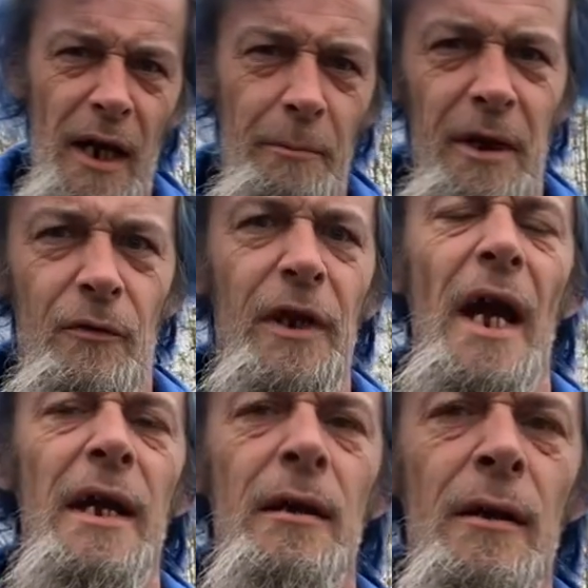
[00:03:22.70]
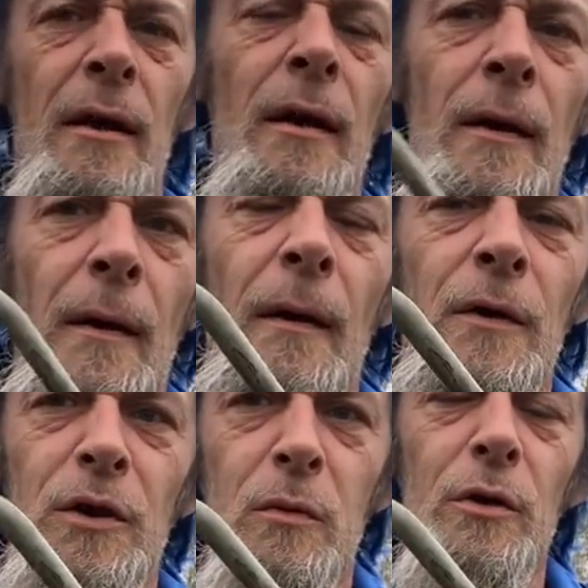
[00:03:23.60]
up the other day.
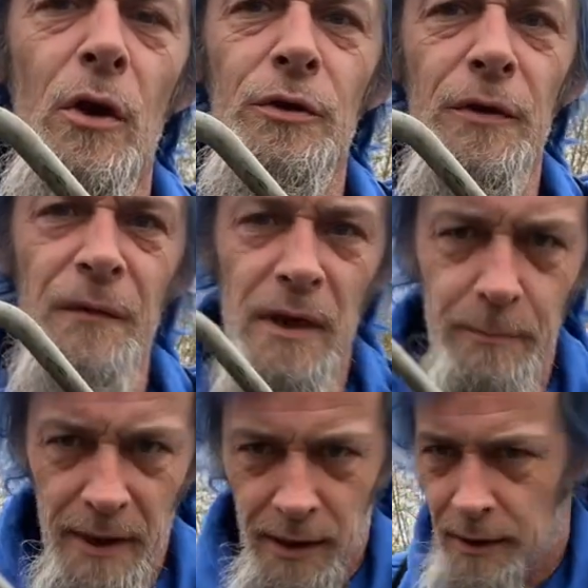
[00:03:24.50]
You would not defeat me.